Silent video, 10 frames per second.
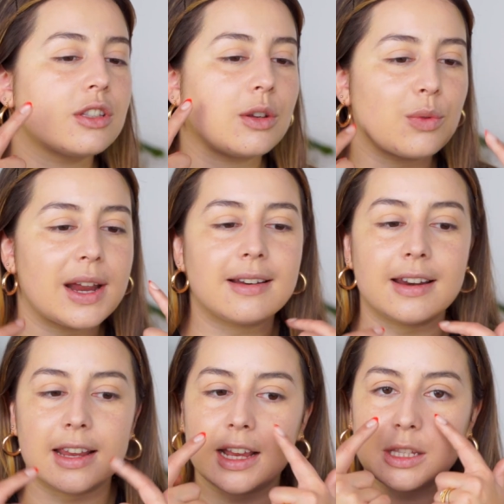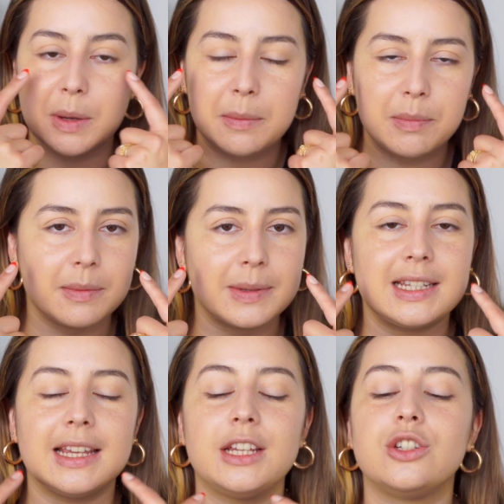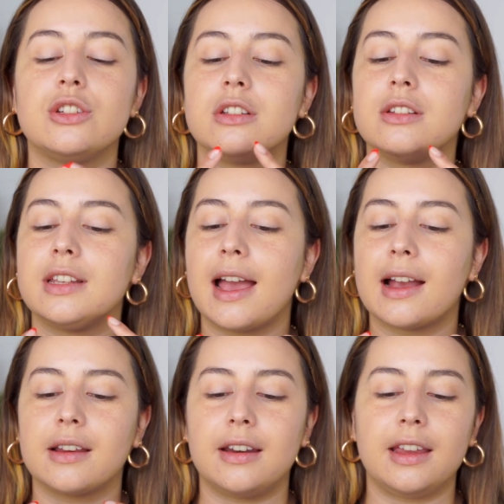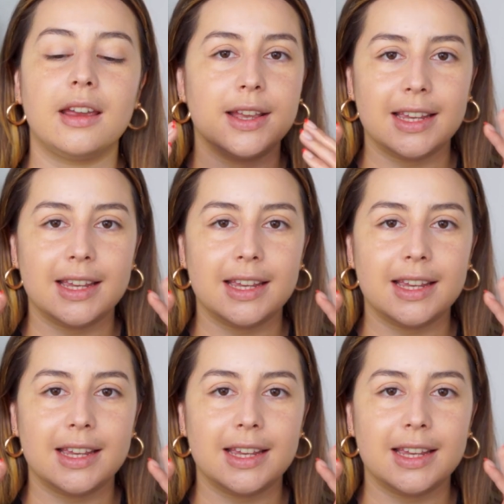the redness, my pigmentation, the acne.